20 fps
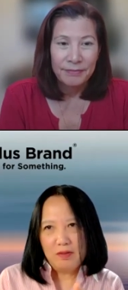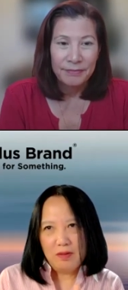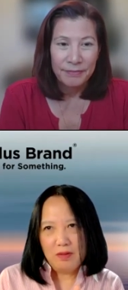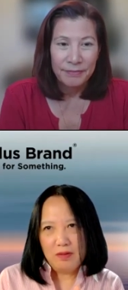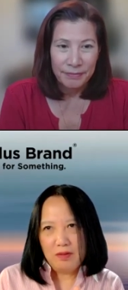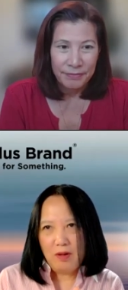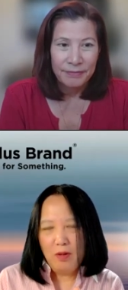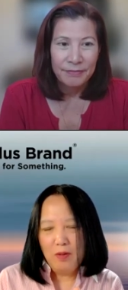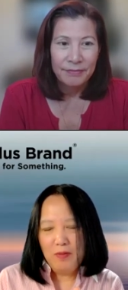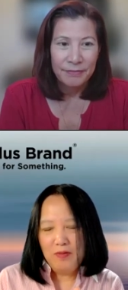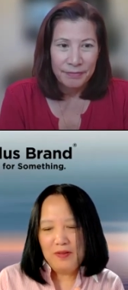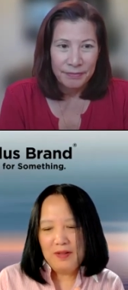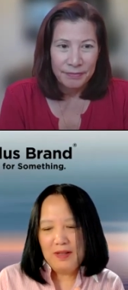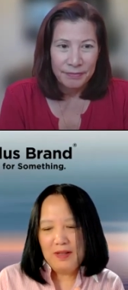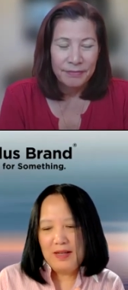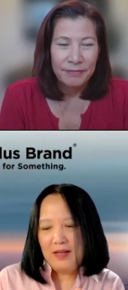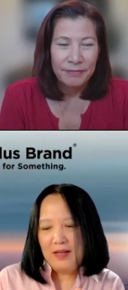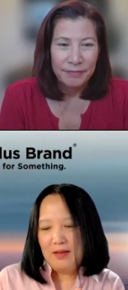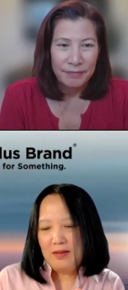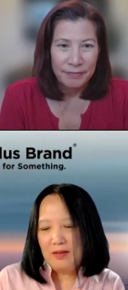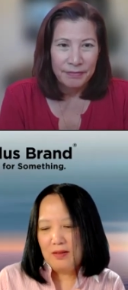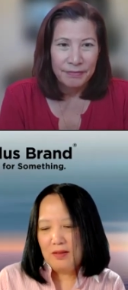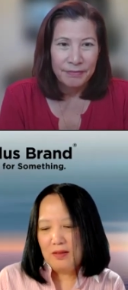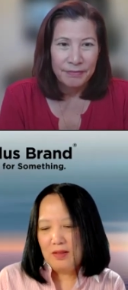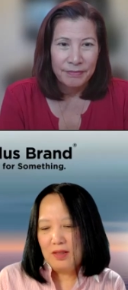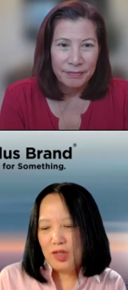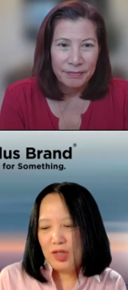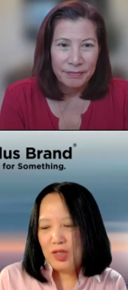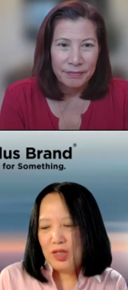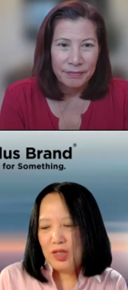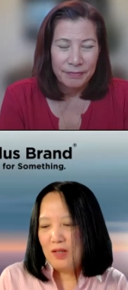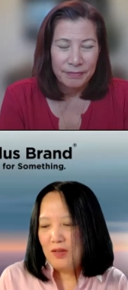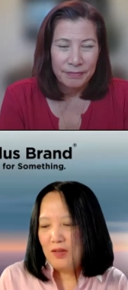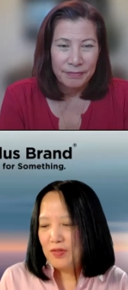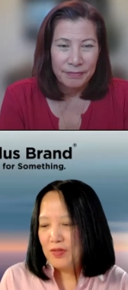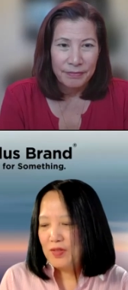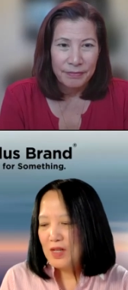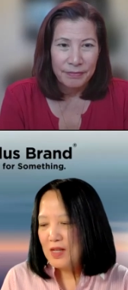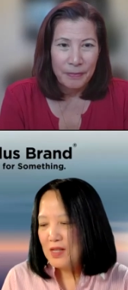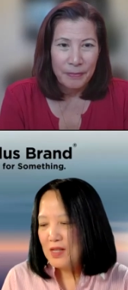Speaker 1: hopefully the
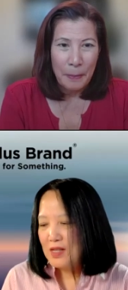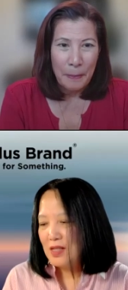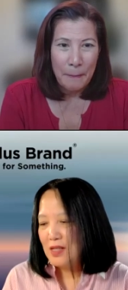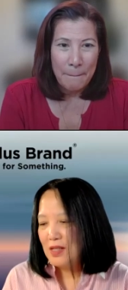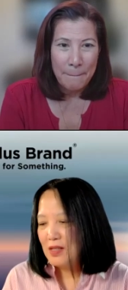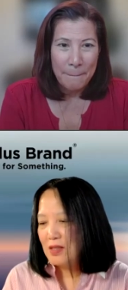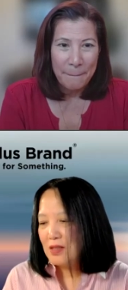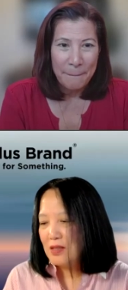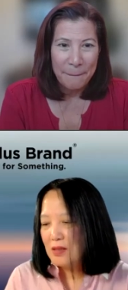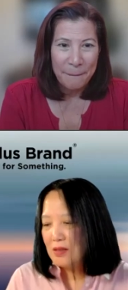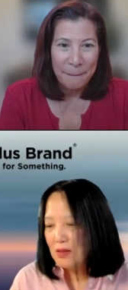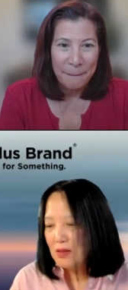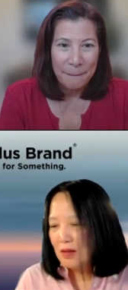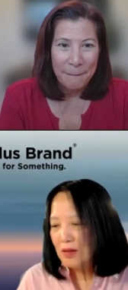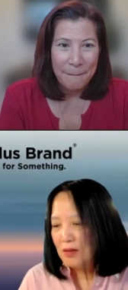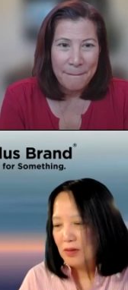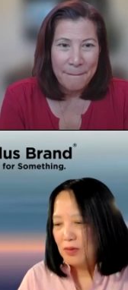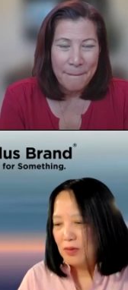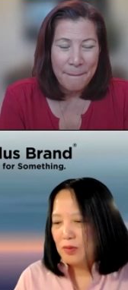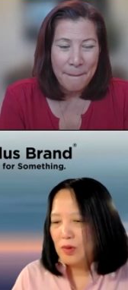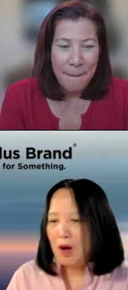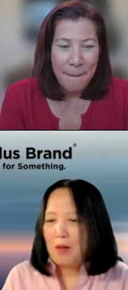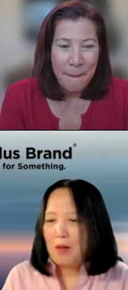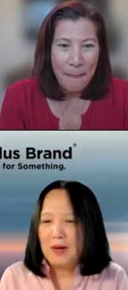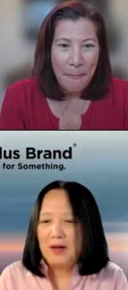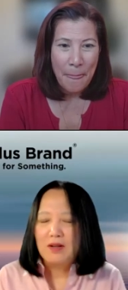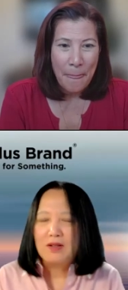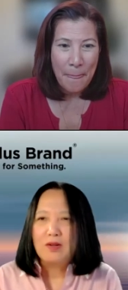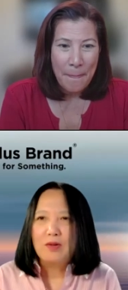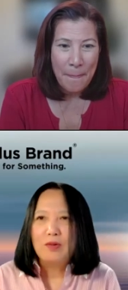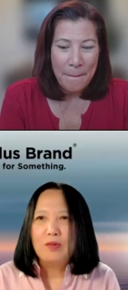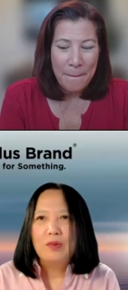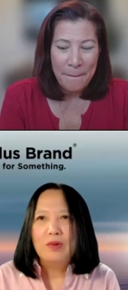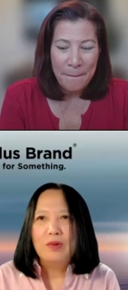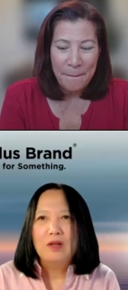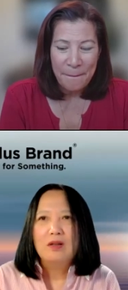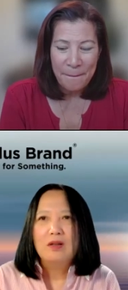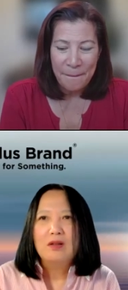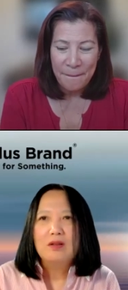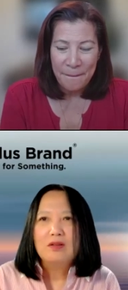Chief Justice Roberts
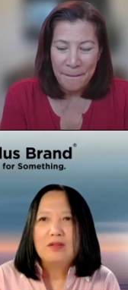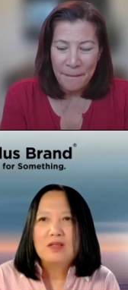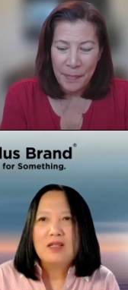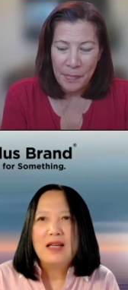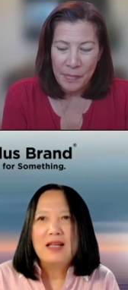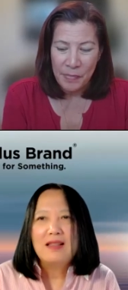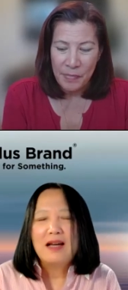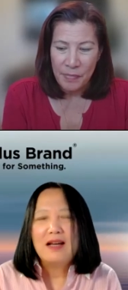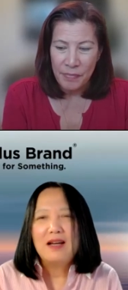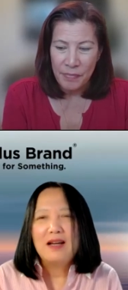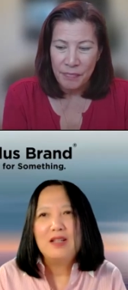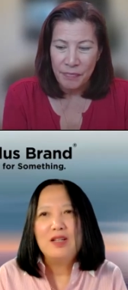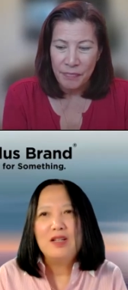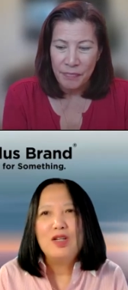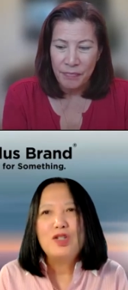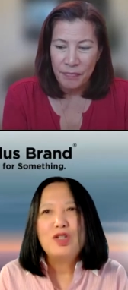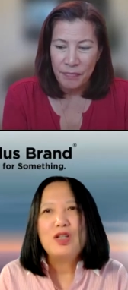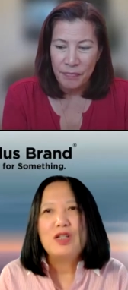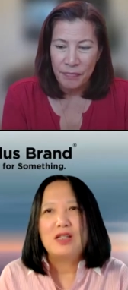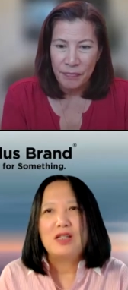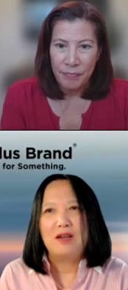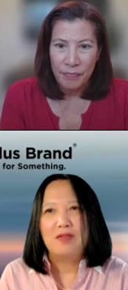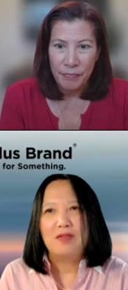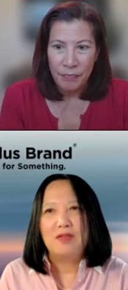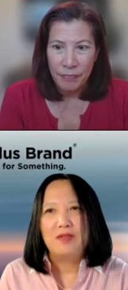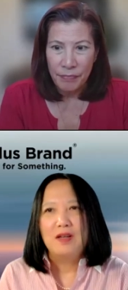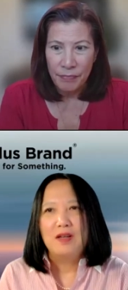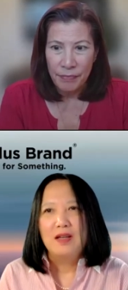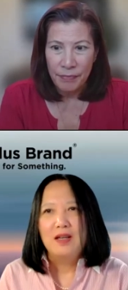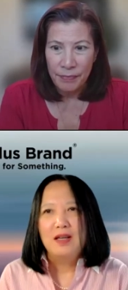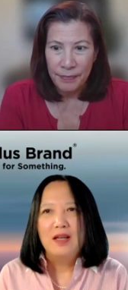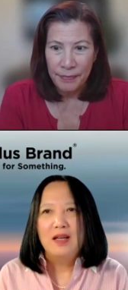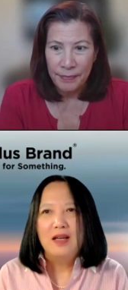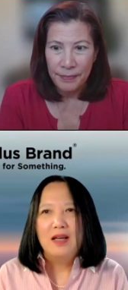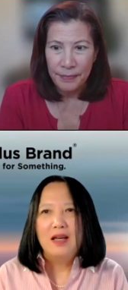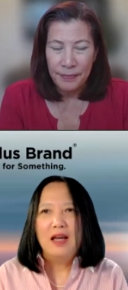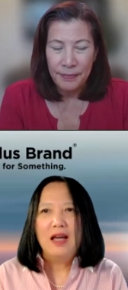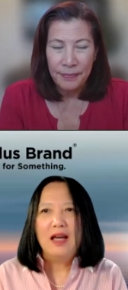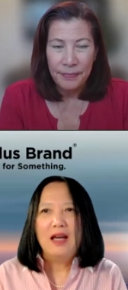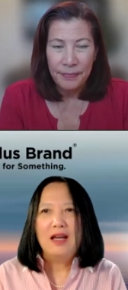will take that initiative
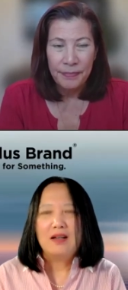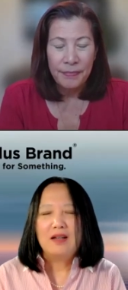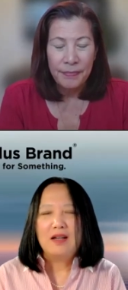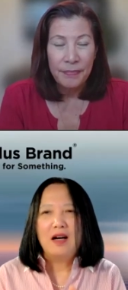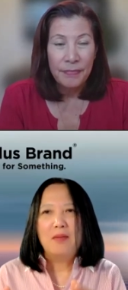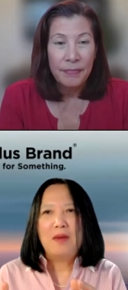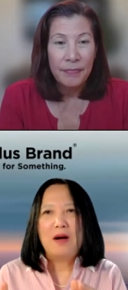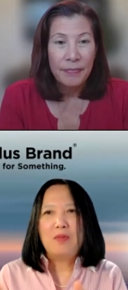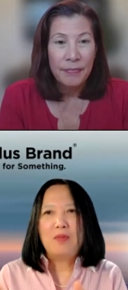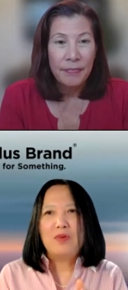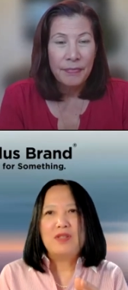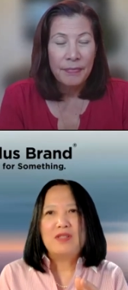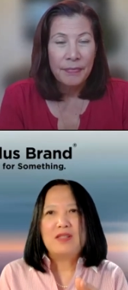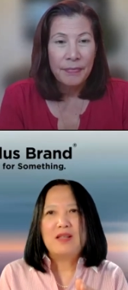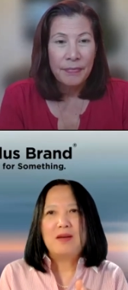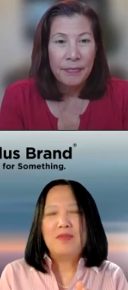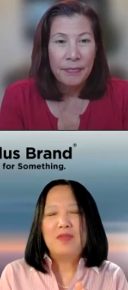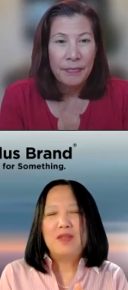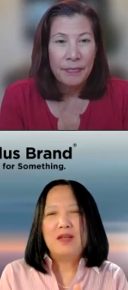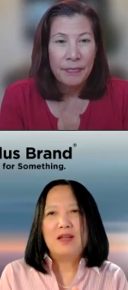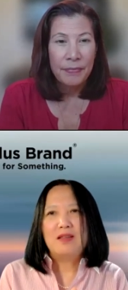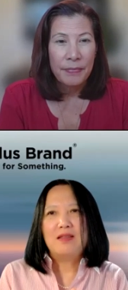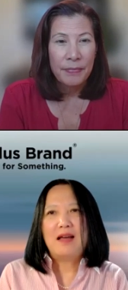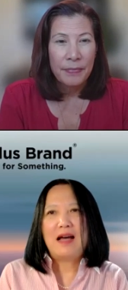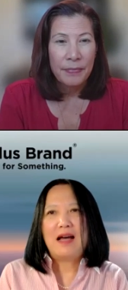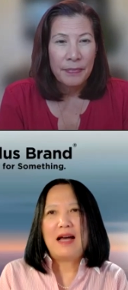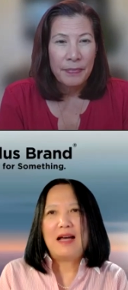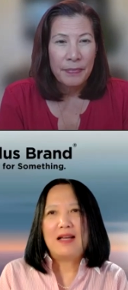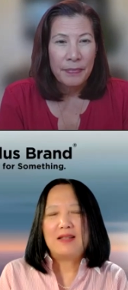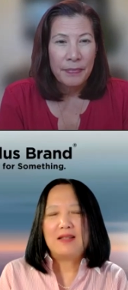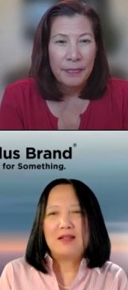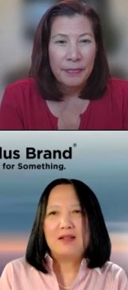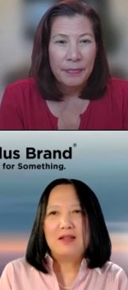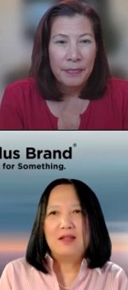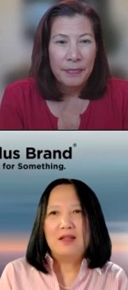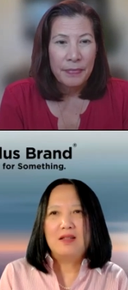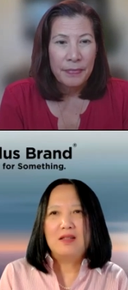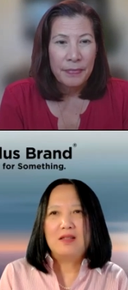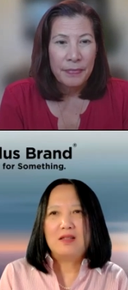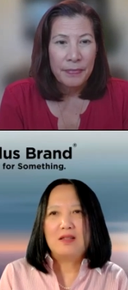and come up with something that
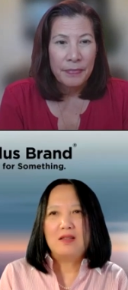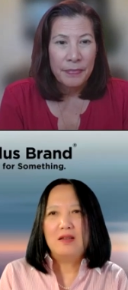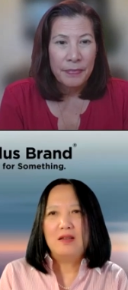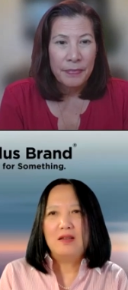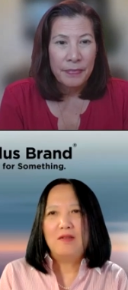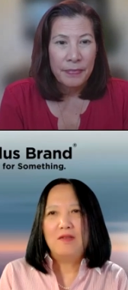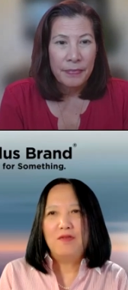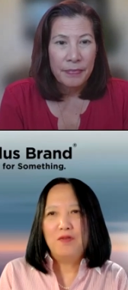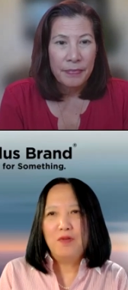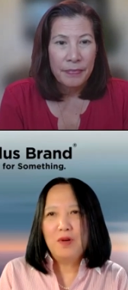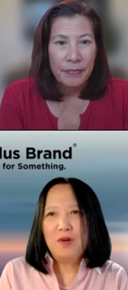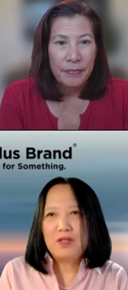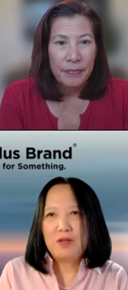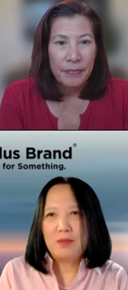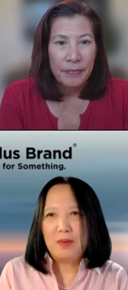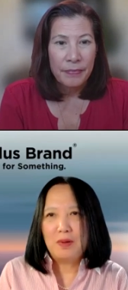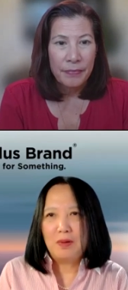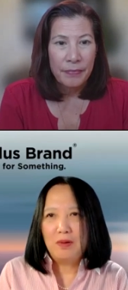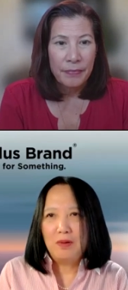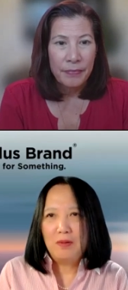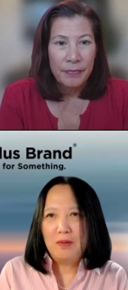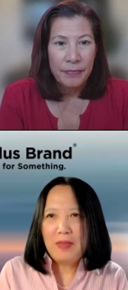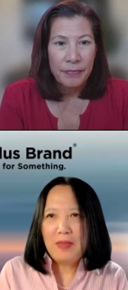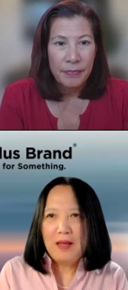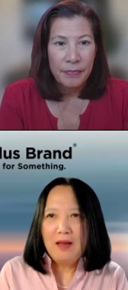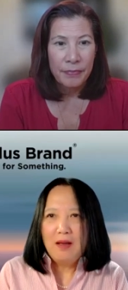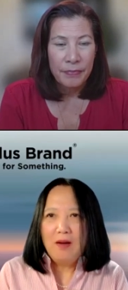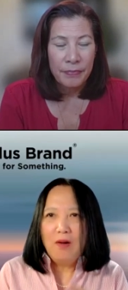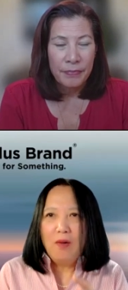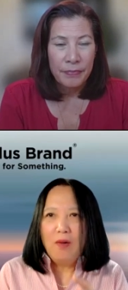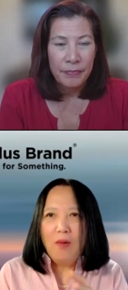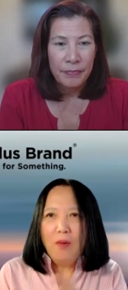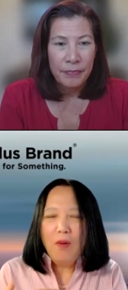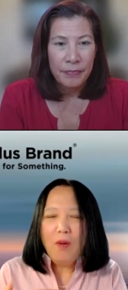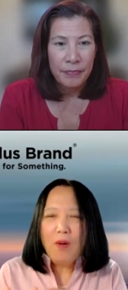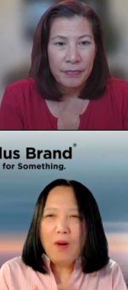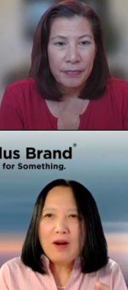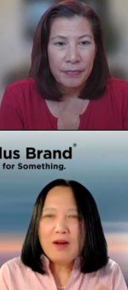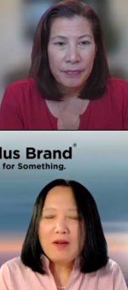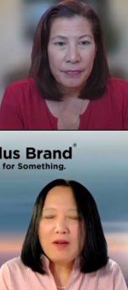is enforceable.
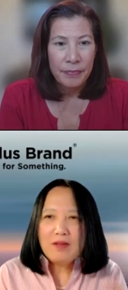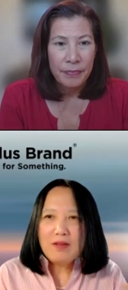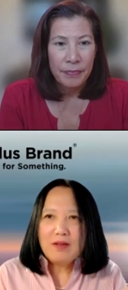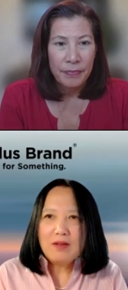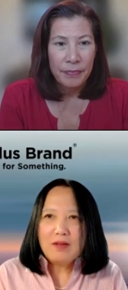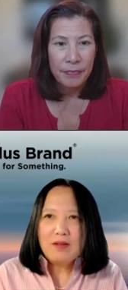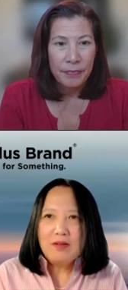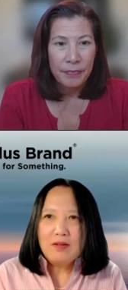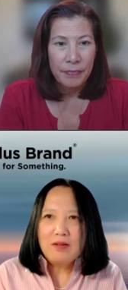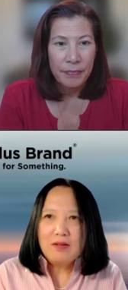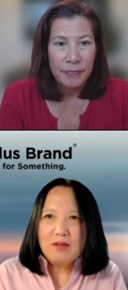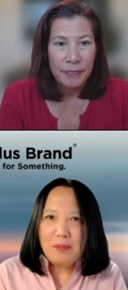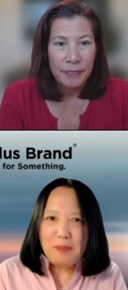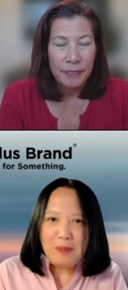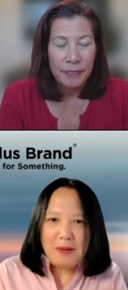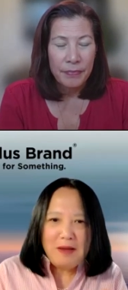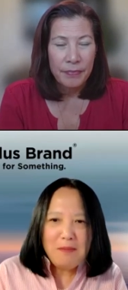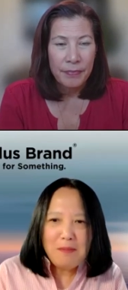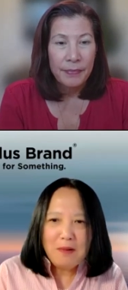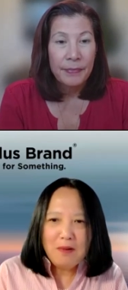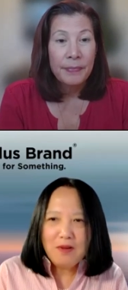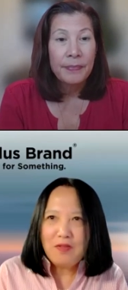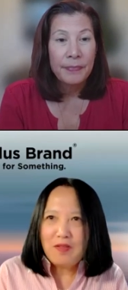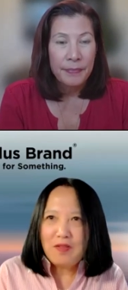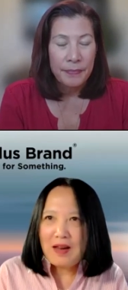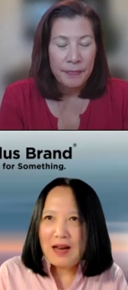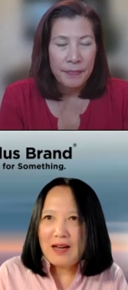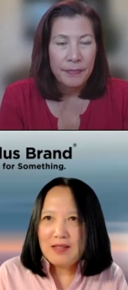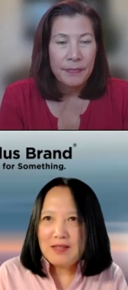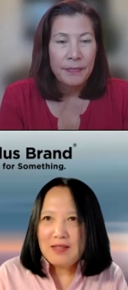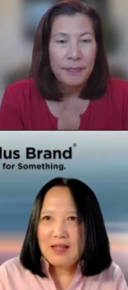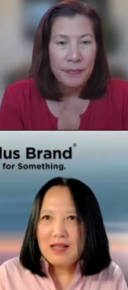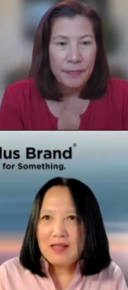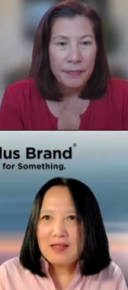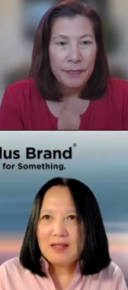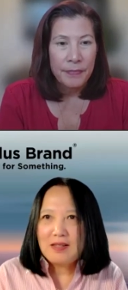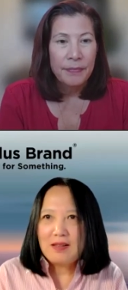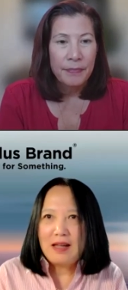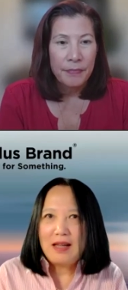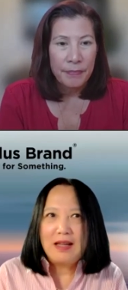Or the people of the United
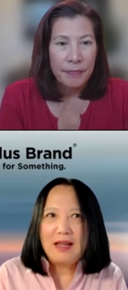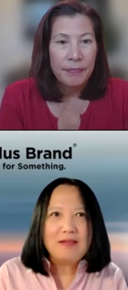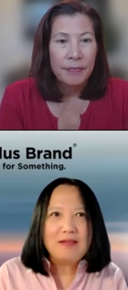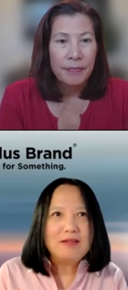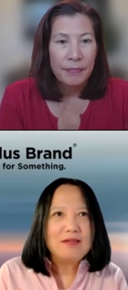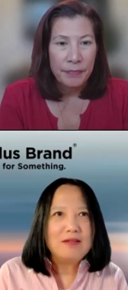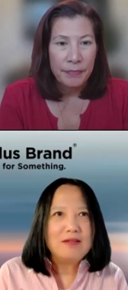States, they